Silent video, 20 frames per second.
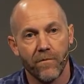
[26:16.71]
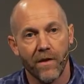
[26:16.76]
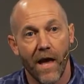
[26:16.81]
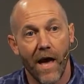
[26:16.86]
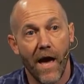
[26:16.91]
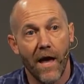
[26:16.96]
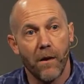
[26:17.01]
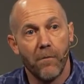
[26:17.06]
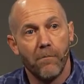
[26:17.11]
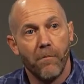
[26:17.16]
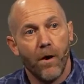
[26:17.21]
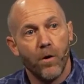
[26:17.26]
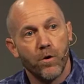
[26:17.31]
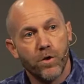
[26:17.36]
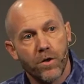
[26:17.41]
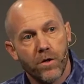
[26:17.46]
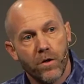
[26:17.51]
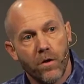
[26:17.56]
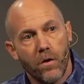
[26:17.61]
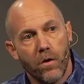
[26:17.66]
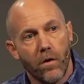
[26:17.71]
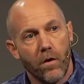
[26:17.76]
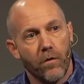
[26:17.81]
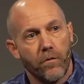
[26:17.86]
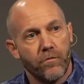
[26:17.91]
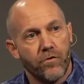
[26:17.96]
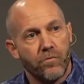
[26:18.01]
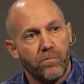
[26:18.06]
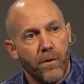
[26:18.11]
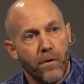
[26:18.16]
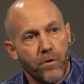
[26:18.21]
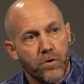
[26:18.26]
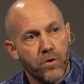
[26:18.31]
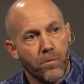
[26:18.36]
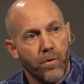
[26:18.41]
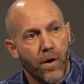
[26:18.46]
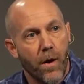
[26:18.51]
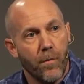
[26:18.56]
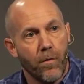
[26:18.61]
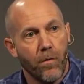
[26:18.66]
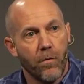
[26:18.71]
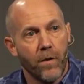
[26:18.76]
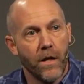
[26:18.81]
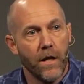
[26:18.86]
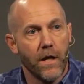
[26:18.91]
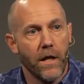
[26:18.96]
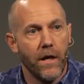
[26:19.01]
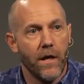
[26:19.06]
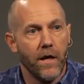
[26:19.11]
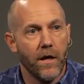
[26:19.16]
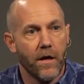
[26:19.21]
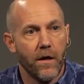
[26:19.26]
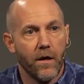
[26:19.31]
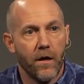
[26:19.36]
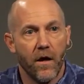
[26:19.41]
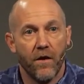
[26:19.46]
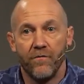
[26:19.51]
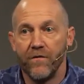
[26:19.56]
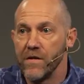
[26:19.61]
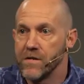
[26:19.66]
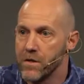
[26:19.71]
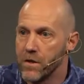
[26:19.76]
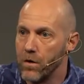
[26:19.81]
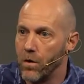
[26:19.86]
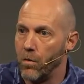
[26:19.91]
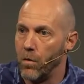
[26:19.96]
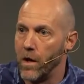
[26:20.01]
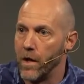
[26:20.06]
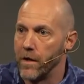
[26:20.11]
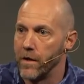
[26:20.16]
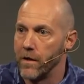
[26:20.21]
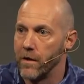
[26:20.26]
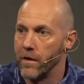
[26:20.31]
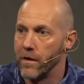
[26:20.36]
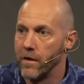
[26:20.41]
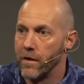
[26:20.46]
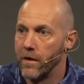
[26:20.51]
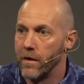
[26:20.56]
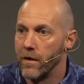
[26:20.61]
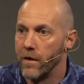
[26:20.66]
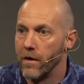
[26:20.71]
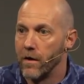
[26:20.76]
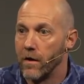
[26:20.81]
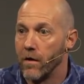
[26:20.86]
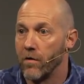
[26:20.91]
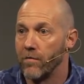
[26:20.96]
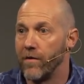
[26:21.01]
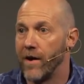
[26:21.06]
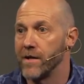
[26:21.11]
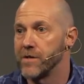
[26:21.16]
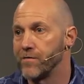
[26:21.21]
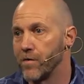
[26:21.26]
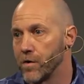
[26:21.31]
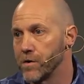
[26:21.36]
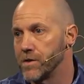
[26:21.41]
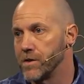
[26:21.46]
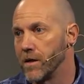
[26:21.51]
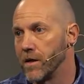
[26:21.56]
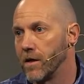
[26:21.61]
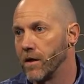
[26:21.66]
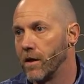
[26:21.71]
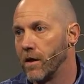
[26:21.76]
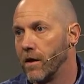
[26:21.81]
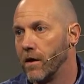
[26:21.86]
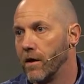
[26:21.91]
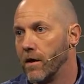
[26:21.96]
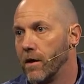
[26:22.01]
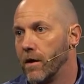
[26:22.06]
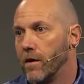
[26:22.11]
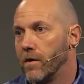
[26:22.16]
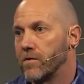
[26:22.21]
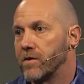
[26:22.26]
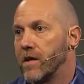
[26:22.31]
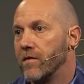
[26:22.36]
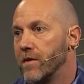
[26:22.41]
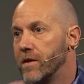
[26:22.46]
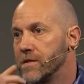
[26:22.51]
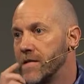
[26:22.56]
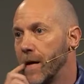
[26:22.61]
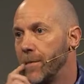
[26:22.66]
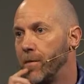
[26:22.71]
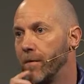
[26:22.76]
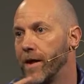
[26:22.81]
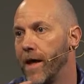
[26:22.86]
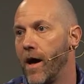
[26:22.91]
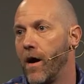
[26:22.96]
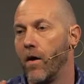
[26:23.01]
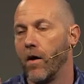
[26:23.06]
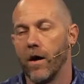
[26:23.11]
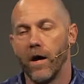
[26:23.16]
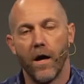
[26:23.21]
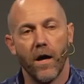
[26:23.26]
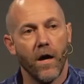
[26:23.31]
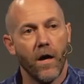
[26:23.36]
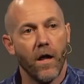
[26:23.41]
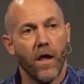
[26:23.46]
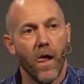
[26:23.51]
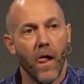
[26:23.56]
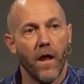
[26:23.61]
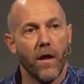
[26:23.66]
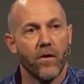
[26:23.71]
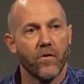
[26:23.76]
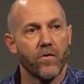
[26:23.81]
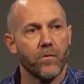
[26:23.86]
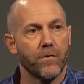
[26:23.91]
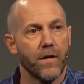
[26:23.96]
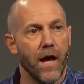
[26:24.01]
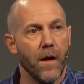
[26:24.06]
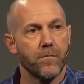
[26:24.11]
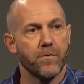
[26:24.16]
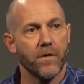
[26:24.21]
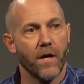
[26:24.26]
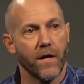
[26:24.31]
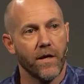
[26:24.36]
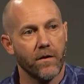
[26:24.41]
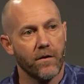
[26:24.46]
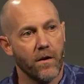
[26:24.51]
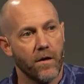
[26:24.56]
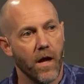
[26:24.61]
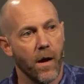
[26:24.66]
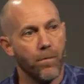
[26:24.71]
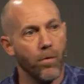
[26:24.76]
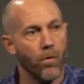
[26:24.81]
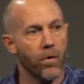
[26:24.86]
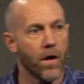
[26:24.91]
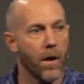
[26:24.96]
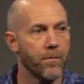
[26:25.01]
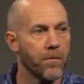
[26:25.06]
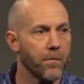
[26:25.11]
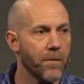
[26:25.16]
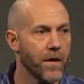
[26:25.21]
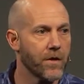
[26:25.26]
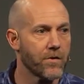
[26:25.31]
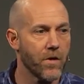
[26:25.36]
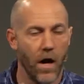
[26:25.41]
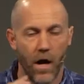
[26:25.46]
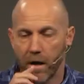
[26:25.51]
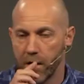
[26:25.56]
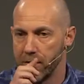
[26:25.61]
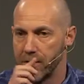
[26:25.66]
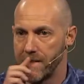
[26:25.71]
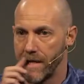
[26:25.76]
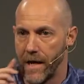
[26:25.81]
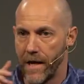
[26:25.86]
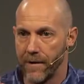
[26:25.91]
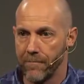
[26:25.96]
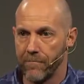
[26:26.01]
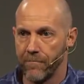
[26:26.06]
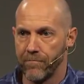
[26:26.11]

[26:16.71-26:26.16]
an emotional or spiritual problem are really a physical one, or vice versa. Let's give you an example. Now, sometimes like a couple will come to me and talk and say,